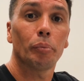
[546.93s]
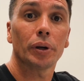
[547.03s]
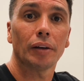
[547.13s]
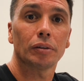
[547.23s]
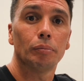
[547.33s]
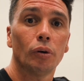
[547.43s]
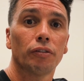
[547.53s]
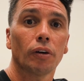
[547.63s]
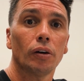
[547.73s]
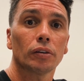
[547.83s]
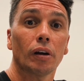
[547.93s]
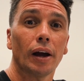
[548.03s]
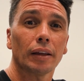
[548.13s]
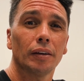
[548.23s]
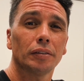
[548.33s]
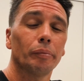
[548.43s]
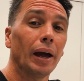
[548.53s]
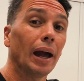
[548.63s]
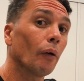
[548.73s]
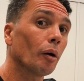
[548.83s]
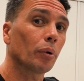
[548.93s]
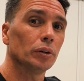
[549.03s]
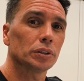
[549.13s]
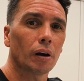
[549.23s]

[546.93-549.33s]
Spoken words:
putting out some more vlogs like this about how I approach